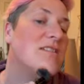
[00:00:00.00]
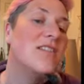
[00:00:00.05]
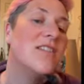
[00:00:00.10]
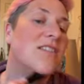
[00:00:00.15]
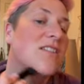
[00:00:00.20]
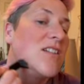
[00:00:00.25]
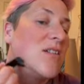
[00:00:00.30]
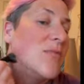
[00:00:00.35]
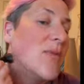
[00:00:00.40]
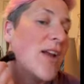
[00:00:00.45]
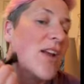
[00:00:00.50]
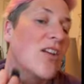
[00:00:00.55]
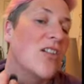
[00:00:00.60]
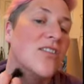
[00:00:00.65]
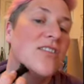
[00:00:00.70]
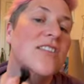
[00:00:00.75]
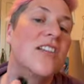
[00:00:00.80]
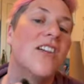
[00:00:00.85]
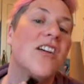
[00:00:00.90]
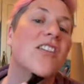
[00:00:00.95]
to make
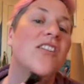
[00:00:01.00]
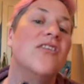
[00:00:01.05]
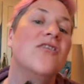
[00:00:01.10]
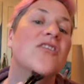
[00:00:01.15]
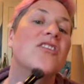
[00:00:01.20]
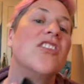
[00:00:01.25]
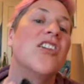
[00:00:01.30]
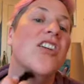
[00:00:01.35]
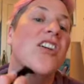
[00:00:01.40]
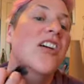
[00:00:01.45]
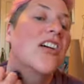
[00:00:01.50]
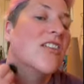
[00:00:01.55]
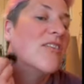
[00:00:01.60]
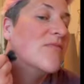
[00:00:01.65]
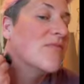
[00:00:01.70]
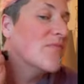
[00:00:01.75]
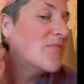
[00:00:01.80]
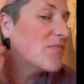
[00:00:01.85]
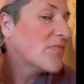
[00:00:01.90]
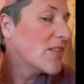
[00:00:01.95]
yourself look
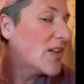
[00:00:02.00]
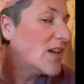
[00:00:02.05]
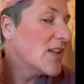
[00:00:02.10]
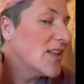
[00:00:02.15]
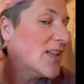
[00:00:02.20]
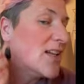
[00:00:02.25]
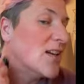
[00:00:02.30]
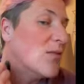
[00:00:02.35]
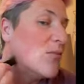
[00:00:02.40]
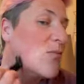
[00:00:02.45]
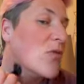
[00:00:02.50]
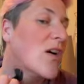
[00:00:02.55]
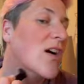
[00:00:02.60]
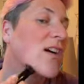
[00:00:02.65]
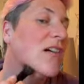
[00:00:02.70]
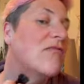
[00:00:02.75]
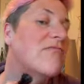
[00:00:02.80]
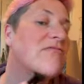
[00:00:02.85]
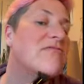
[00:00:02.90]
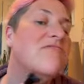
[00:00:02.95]
a little
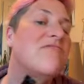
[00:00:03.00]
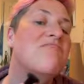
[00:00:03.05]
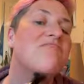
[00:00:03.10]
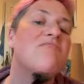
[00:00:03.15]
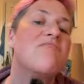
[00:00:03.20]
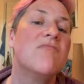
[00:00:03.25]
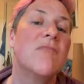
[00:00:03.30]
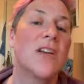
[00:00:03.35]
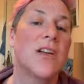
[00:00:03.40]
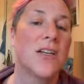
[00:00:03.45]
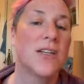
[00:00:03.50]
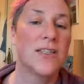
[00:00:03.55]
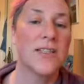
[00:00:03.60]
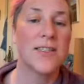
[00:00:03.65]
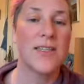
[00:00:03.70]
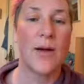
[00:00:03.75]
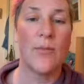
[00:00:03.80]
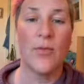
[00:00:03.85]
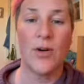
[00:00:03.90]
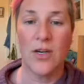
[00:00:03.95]
more
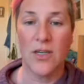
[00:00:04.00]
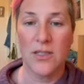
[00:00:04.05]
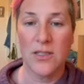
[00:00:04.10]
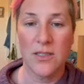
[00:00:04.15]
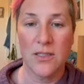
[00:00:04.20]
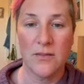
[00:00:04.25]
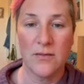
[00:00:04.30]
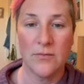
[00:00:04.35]
summered.